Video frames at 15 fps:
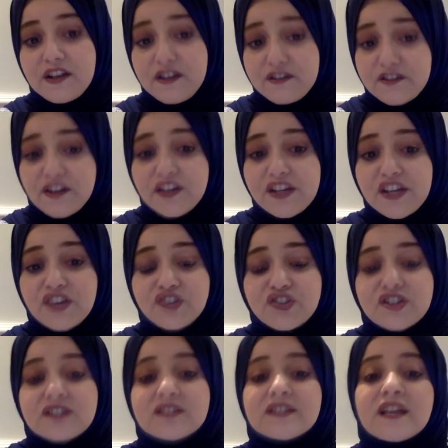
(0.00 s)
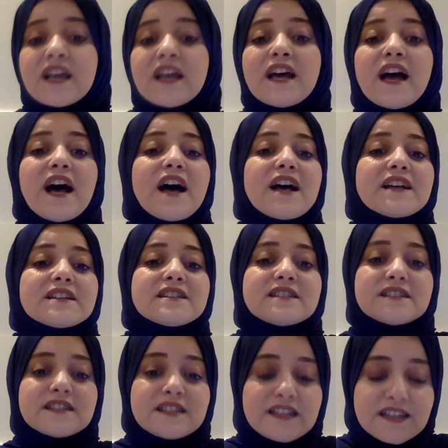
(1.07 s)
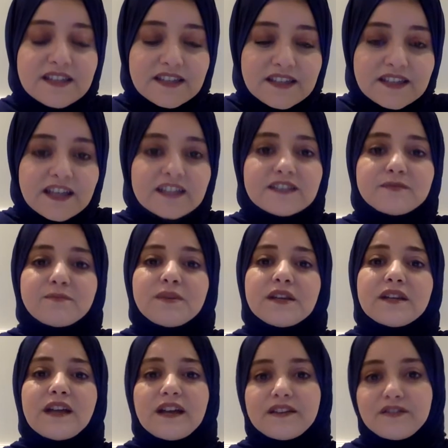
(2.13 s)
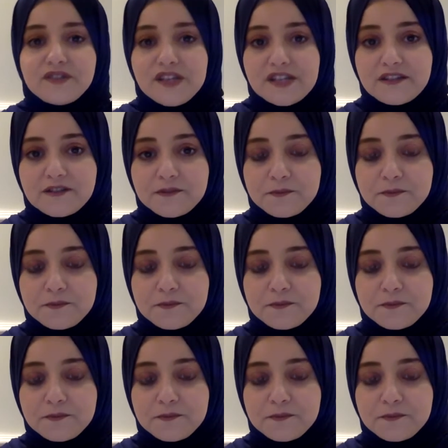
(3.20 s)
variations has yet been agreed.